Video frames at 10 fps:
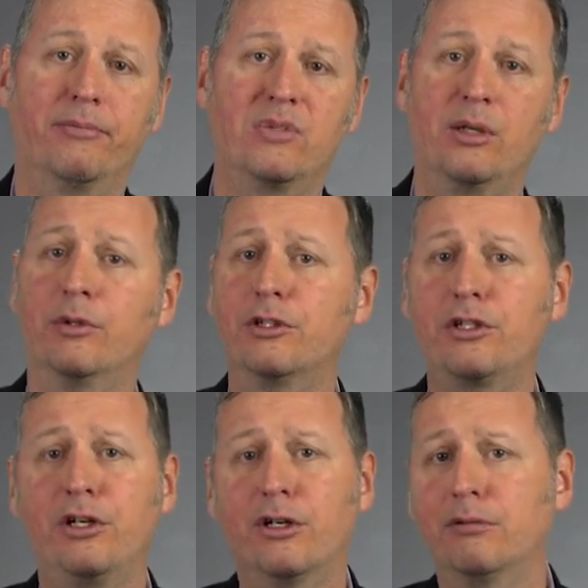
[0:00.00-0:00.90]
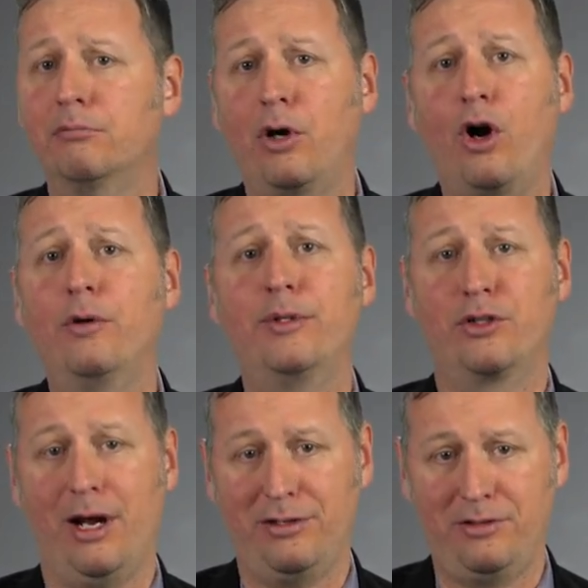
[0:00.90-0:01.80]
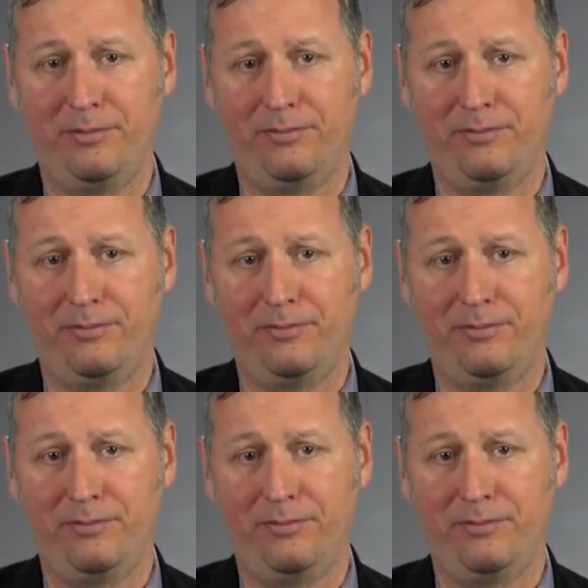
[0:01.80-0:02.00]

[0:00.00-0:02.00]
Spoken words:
similar to your home address.